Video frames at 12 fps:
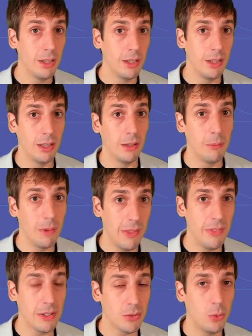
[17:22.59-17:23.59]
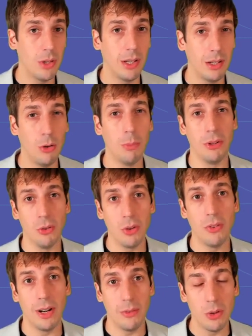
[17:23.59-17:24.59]
And that's why
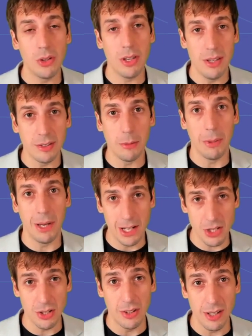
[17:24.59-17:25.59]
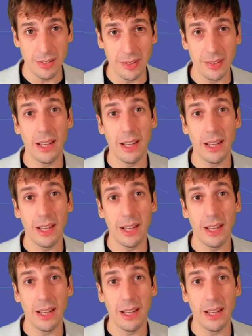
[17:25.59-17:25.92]
OpenRewrite really is Apache license.